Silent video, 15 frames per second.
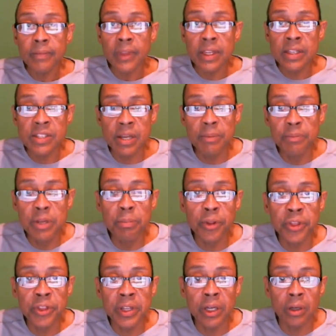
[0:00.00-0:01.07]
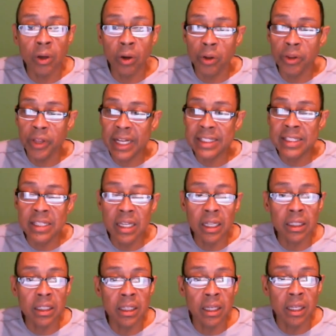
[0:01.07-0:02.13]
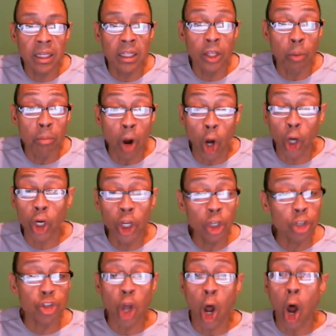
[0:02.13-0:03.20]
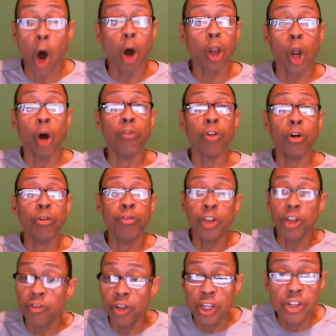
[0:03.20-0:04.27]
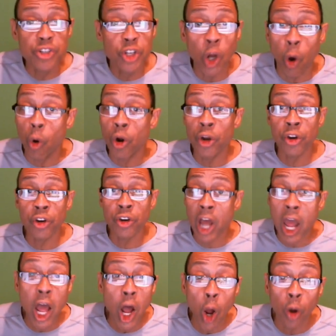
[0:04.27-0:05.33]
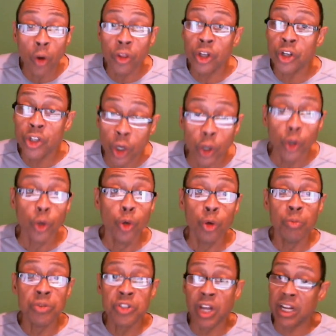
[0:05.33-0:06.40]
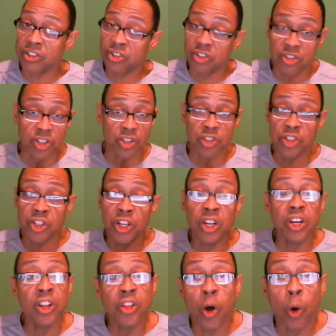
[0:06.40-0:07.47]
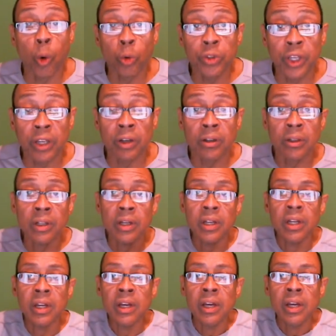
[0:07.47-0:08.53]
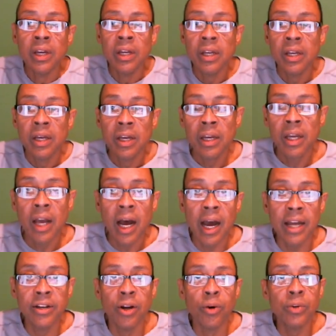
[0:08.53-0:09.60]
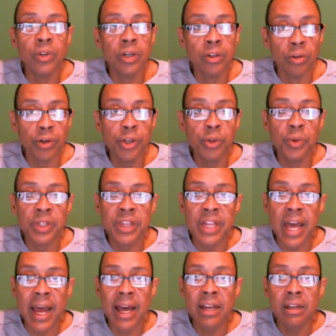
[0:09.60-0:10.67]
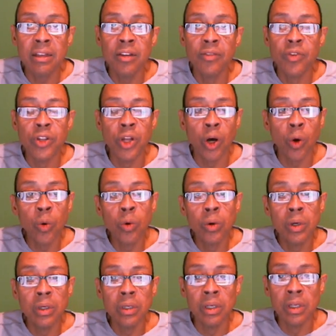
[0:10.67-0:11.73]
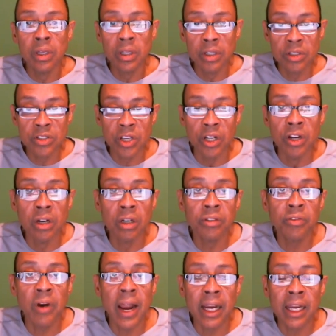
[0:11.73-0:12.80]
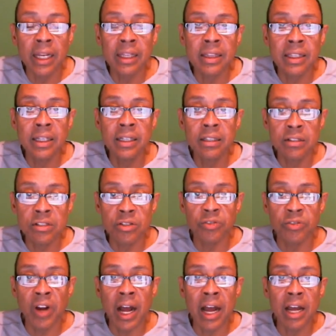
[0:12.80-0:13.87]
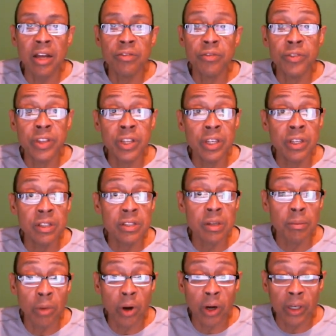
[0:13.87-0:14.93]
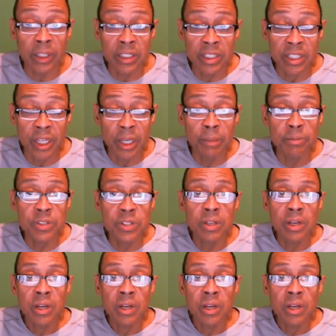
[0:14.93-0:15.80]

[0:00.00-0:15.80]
Some people think, oh, that's it. The market, it's all over. VeVe's going down the tubes. That's just the end of the whole deal. I don't agree with that, even though it is a nerve-wracking thing to survive these market dips.